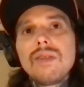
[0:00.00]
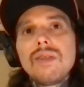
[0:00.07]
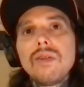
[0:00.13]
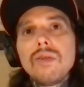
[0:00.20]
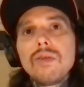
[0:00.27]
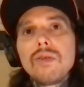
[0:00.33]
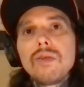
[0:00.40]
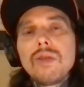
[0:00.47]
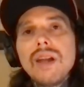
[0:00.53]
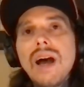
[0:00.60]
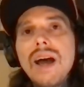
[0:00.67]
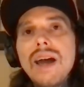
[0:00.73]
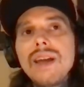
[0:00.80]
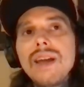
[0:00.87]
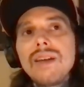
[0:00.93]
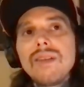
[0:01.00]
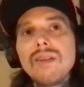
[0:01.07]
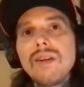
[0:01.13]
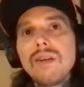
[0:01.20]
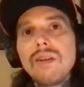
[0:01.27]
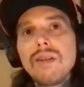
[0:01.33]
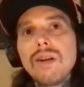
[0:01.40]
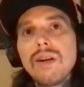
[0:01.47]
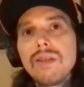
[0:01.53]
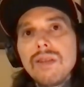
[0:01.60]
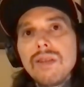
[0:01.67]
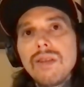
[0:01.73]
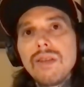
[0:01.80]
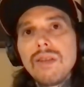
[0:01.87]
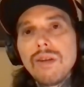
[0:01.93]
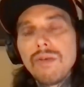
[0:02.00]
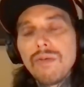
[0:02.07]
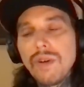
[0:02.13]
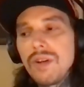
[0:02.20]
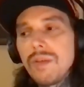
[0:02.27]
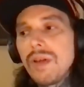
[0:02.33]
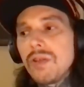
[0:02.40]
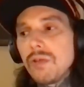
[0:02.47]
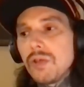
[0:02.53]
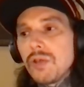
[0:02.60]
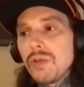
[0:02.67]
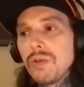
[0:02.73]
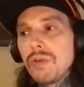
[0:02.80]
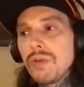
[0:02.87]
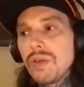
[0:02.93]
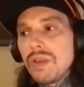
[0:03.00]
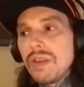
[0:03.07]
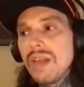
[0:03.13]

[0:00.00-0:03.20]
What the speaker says: they're denying a fundamental truth